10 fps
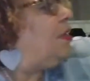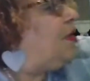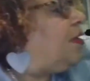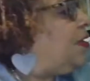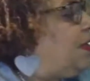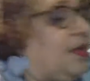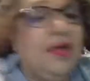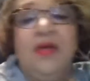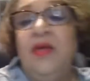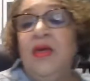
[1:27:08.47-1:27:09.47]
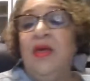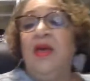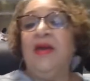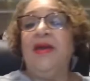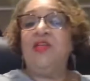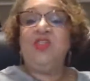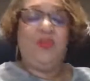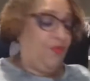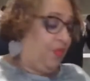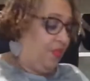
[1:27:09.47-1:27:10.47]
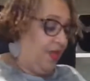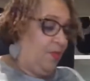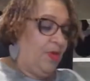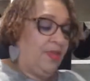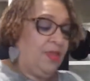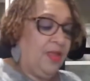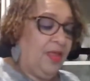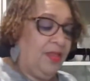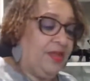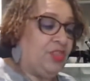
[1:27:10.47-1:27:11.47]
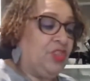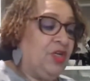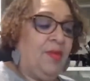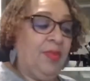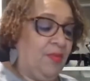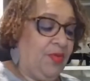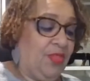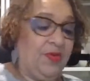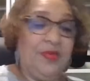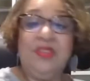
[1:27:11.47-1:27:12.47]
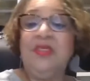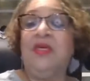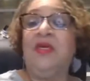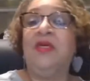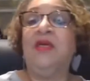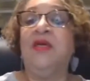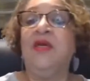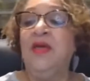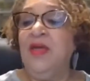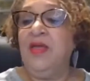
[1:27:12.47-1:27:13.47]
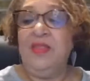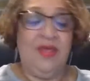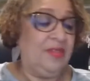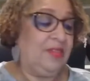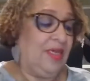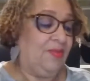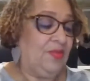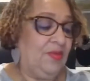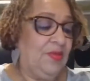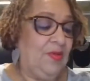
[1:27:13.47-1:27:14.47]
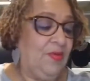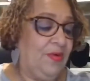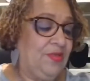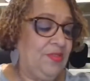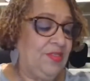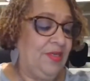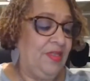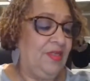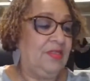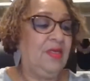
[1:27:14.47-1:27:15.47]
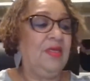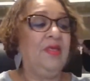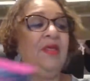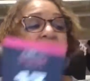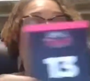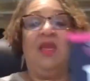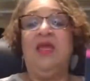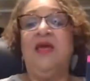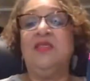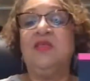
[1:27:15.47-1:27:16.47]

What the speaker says: Okay. I got you for that one. That's charm number 13. That is absolutely gorgeous, ladies. Last